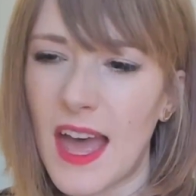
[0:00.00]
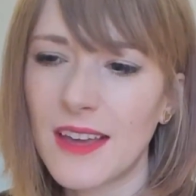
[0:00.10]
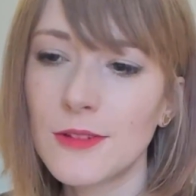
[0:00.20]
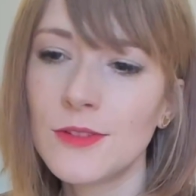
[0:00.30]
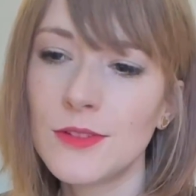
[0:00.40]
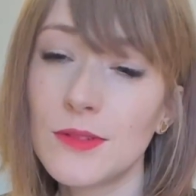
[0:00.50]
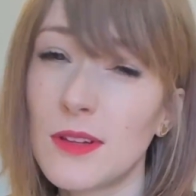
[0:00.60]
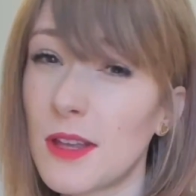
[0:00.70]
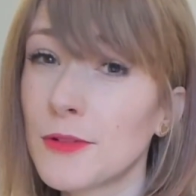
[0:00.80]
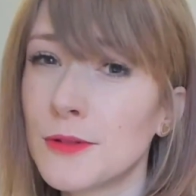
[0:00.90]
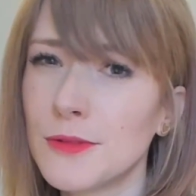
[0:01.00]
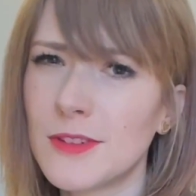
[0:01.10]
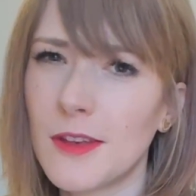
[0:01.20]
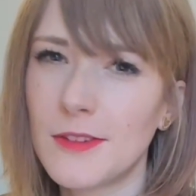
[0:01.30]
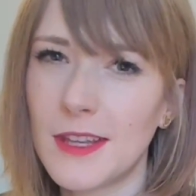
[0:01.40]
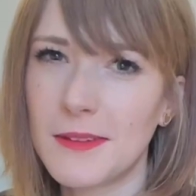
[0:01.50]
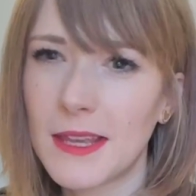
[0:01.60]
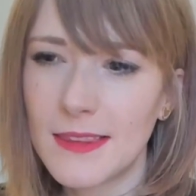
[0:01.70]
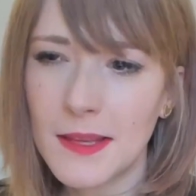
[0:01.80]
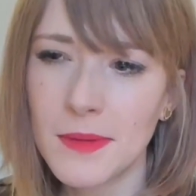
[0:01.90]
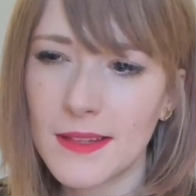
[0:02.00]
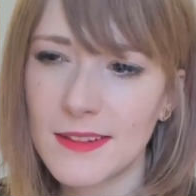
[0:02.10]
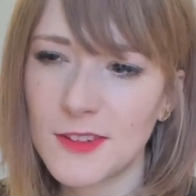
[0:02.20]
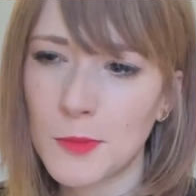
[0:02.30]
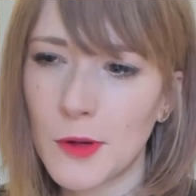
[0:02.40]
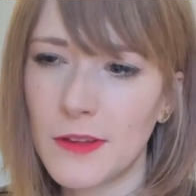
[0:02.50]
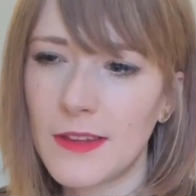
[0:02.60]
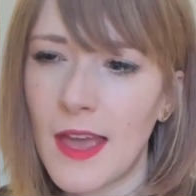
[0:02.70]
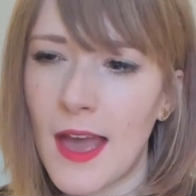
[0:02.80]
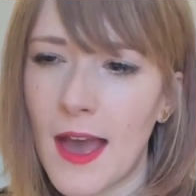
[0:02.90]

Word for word: I got to do a lot of cool stuff and I think by this point